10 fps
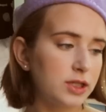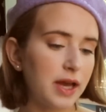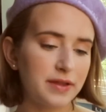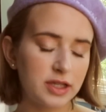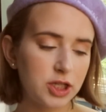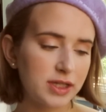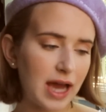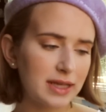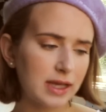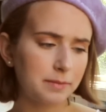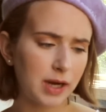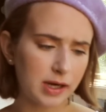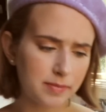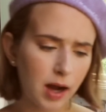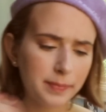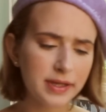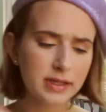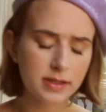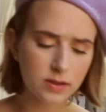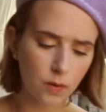So yeah, this just has like Mary
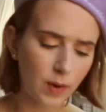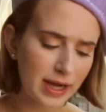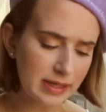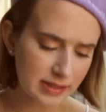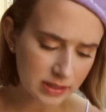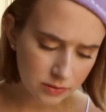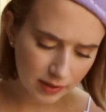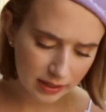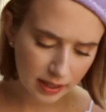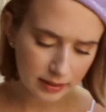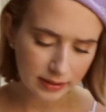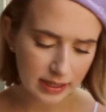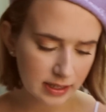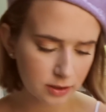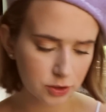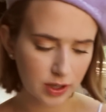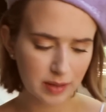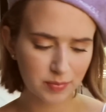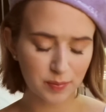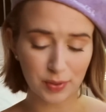Poppins, Snow White, Cinderella, Lady and the
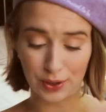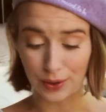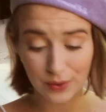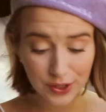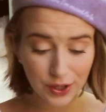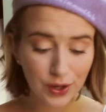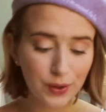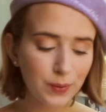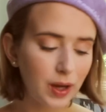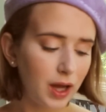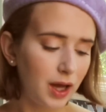Tramp, Pinocchio,